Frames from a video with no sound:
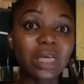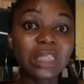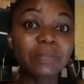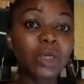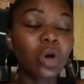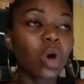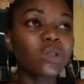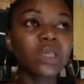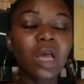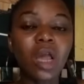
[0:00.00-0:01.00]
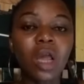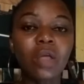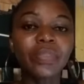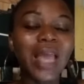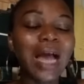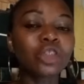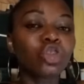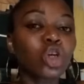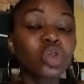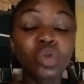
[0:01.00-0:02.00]
It's because they are
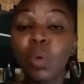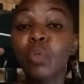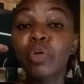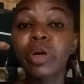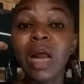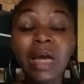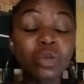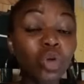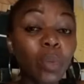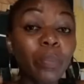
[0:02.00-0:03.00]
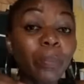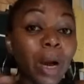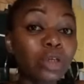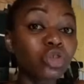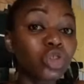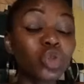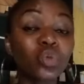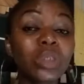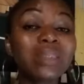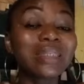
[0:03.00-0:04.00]
just some random
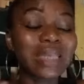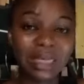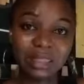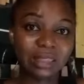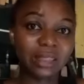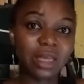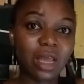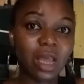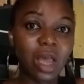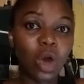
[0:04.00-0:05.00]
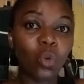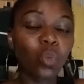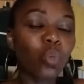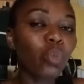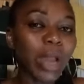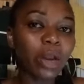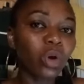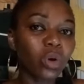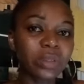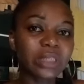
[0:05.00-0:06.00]
boundaries we set. We are
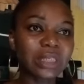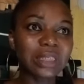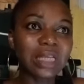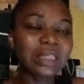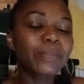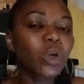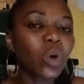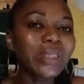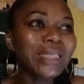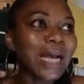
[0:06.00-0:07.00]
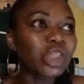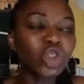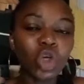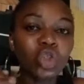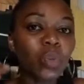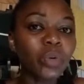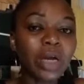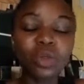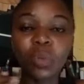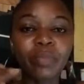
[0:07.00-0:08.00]
not consistent because they are just some
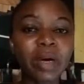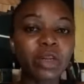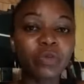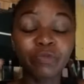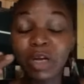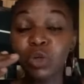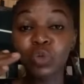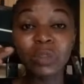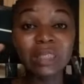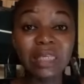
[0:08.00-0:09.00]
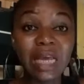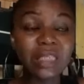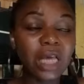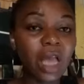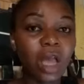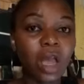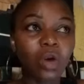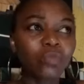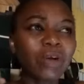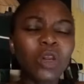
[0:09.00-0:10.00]
random values we set.
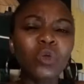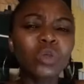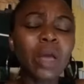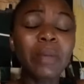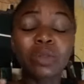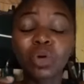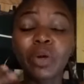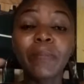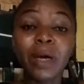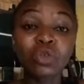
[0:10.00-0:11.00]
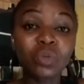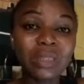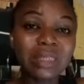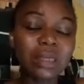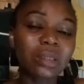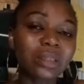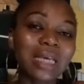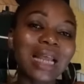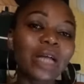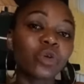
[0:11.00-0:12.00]
Boundaries we
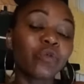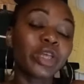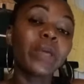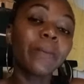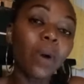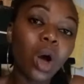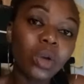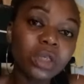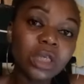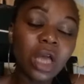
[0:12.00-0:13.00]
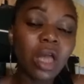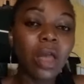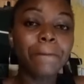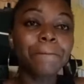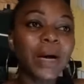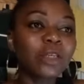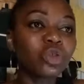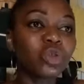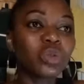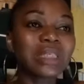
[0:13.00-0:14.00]
set out of impulse.
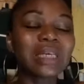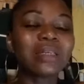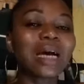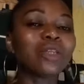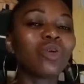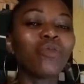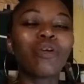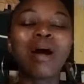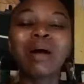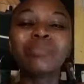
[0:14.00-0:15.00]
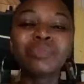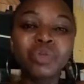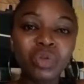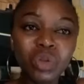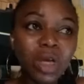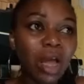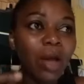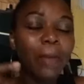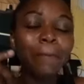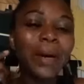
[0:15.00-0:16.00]
Boundaries we set out of our mood.
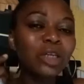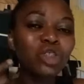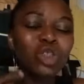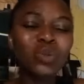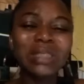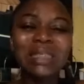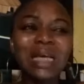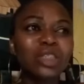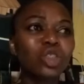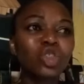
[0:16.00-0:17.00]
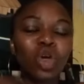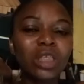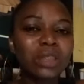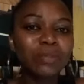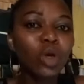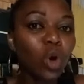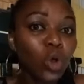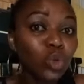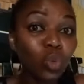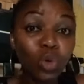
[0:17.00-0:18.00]
Boundaries we set just
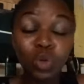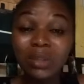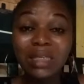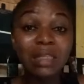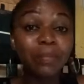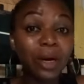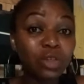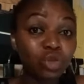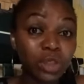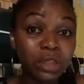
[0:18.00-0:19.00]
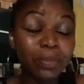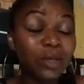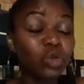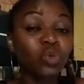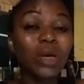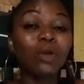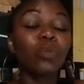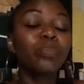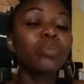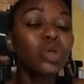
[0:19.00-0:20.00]
because we want to set boundaries. Boundaries we are
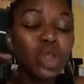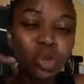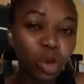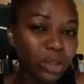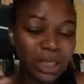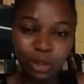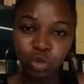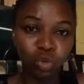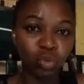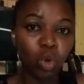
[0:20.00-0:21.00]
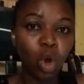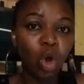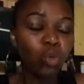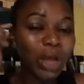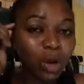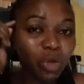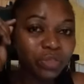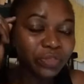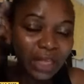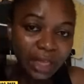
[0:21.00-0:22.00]
not putting thought into. We are not
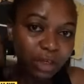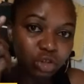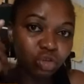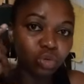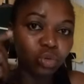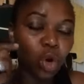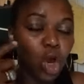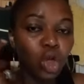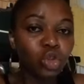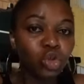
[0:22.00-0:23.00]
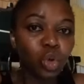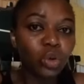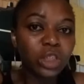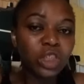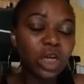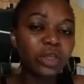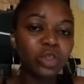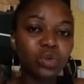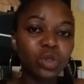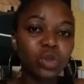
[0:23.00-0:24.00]
thinking through. So the child
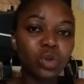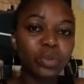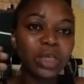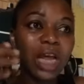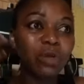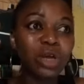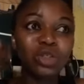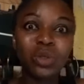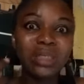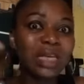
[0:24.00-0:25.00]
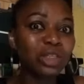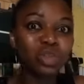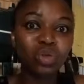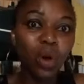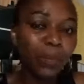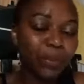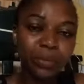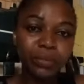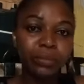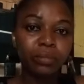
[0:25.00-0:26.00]
is doing something and you are just saying stop,
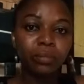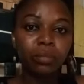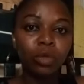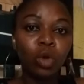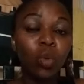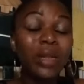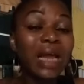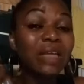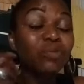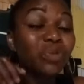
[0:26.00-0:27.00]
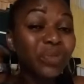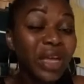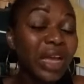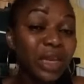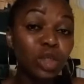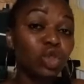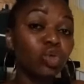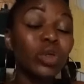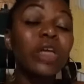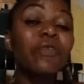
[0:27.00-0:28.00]
without even thinking it
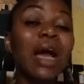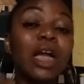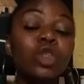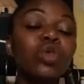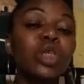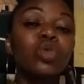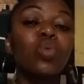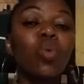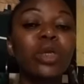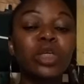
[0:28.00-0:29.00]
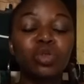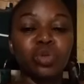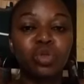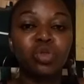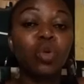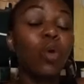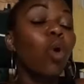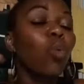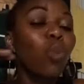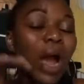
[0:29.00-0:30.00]
through if actually you want it to stop
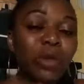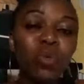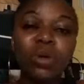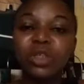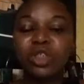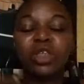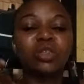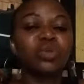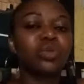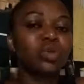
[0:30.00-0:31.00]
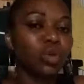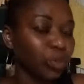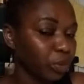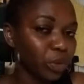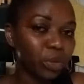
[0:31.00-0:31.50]
or why you want a child to stop.